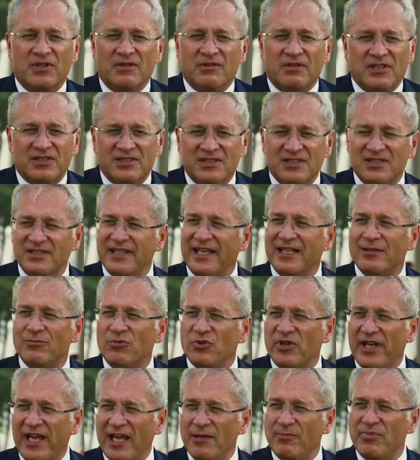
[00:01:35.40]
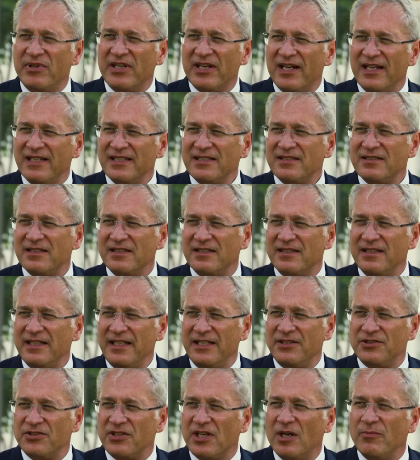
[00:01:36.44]
the sustainable KPIs that
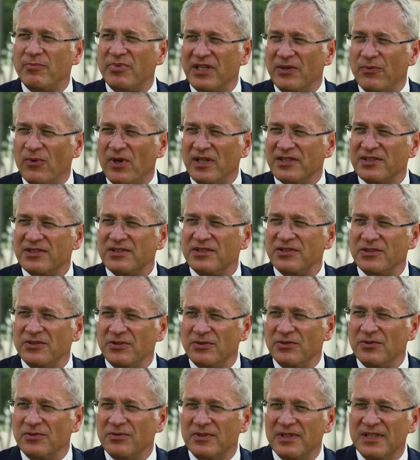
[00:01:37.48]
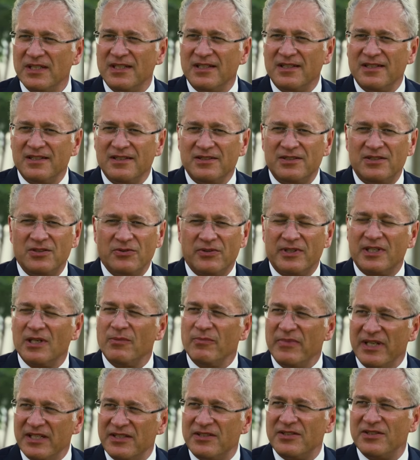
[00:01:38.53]
each company wants to
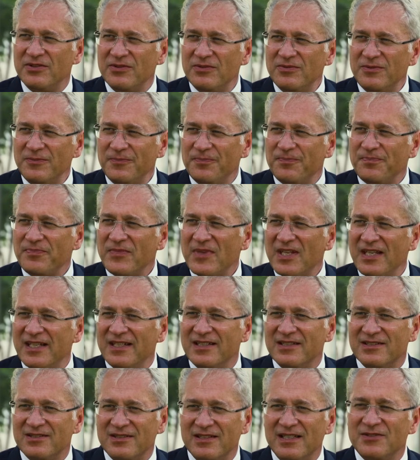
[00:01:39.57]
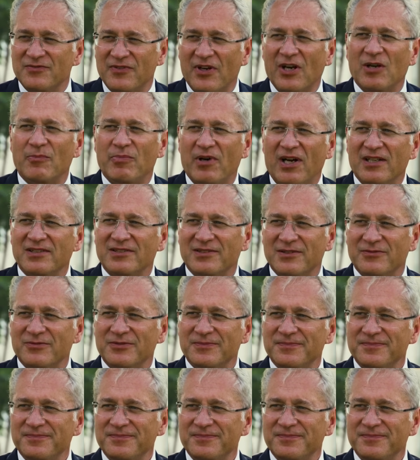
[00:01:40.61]
commit to is very positive.